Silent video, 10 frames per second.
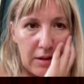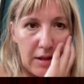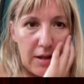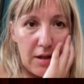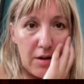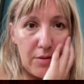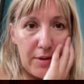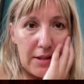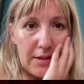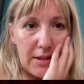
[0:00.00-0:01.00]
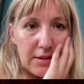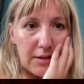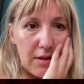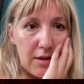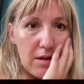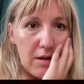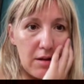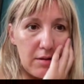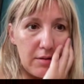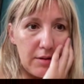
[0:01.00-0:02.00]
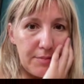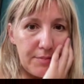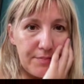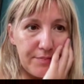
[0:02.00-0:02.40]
how is it called?